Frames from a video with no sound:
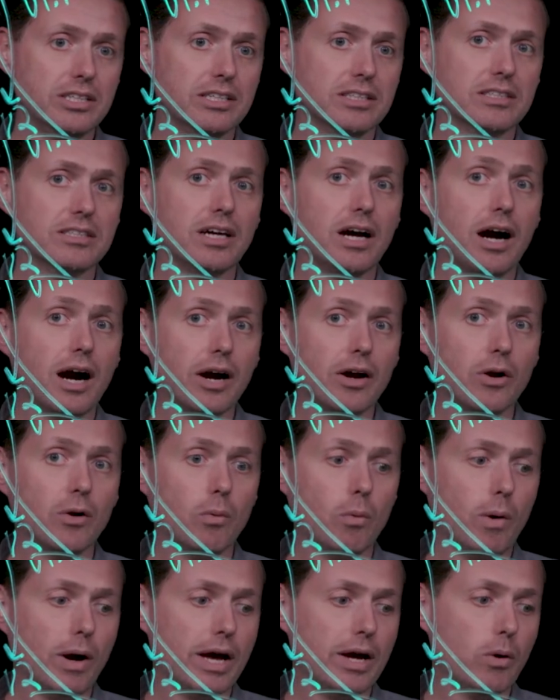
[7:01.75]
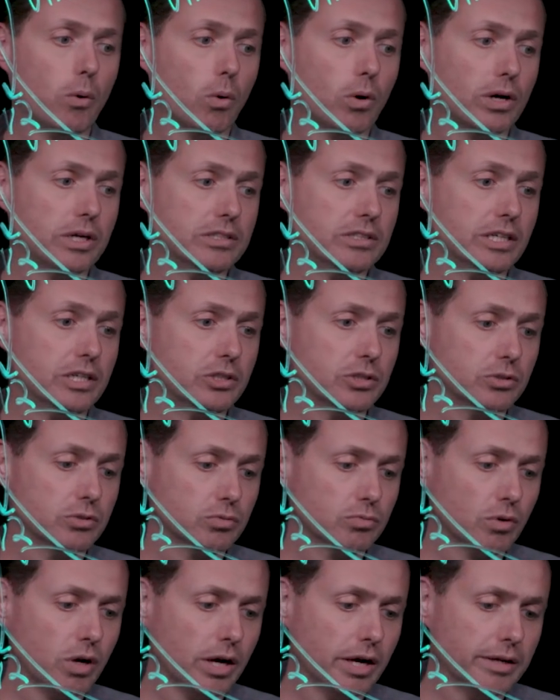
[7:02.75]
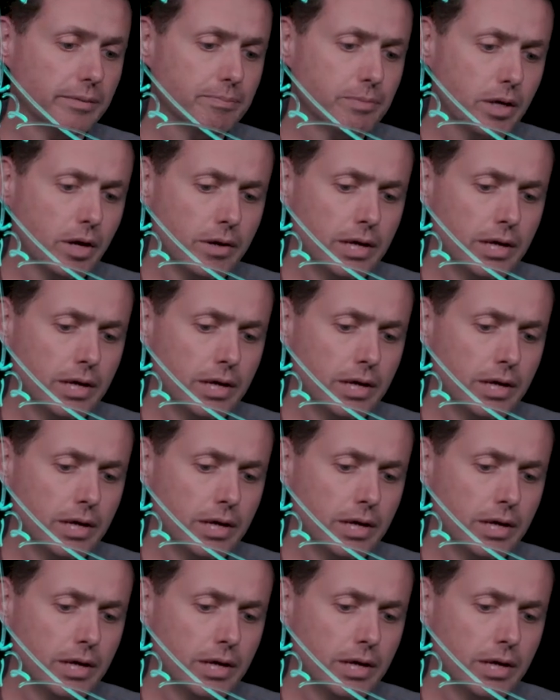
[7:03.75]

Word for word: the entire way organizations run.